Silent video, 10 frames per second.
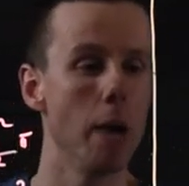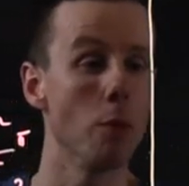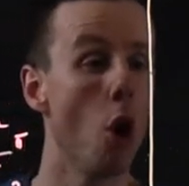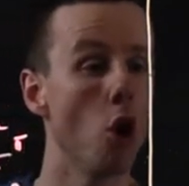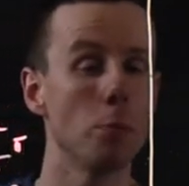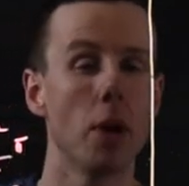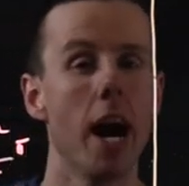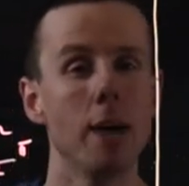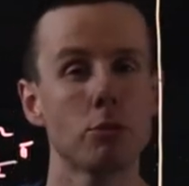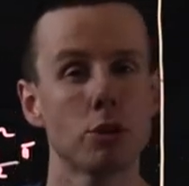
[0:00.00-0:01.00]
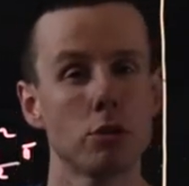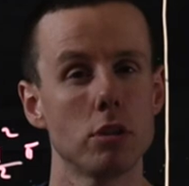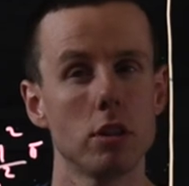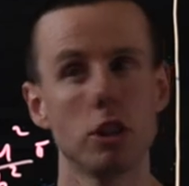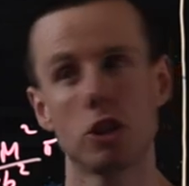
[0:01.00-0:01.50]
or perhaps
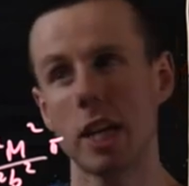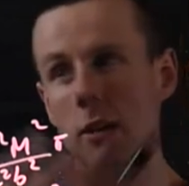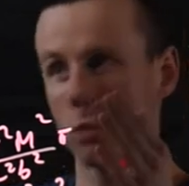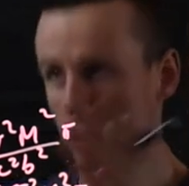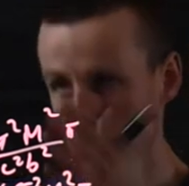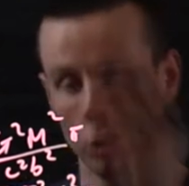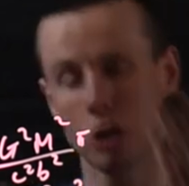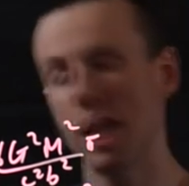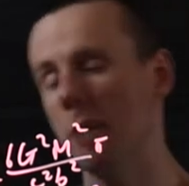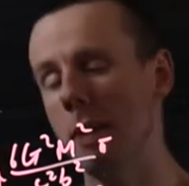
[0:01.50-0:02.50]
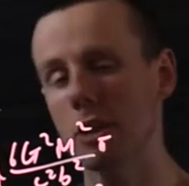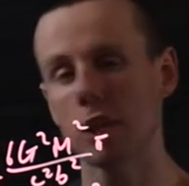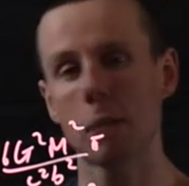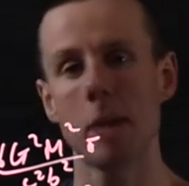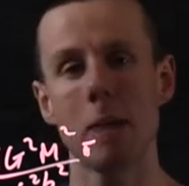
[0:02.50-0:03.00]
the Schwarzschild
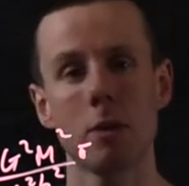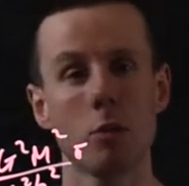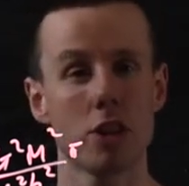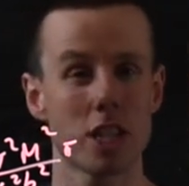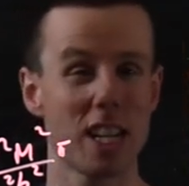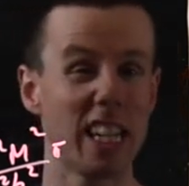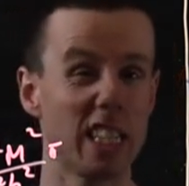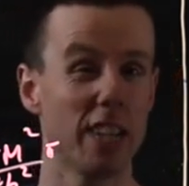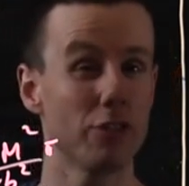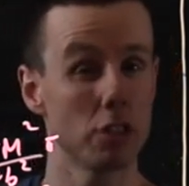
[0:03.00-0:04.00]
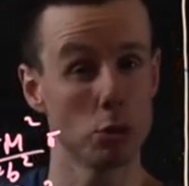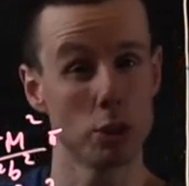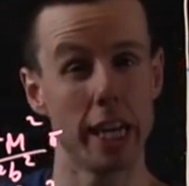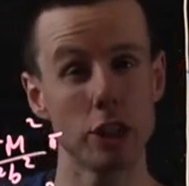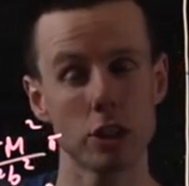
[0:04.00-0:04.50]
metric maybe with a slightly different
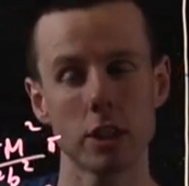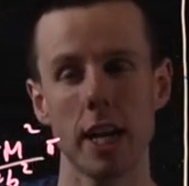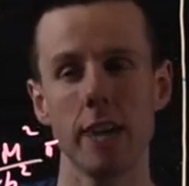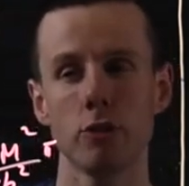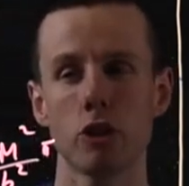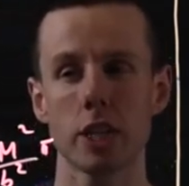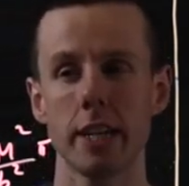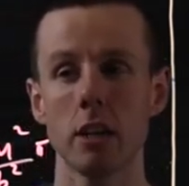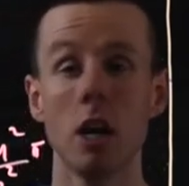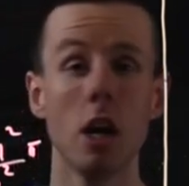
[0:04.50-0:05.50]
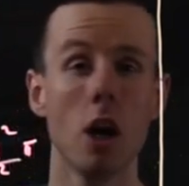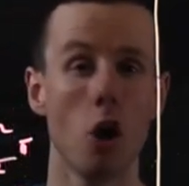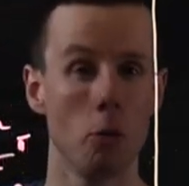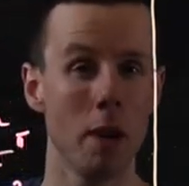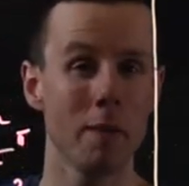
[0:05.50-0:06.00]
notation than I've used here,
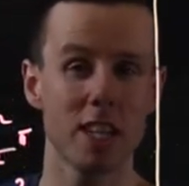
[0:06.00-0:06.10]
or maybe a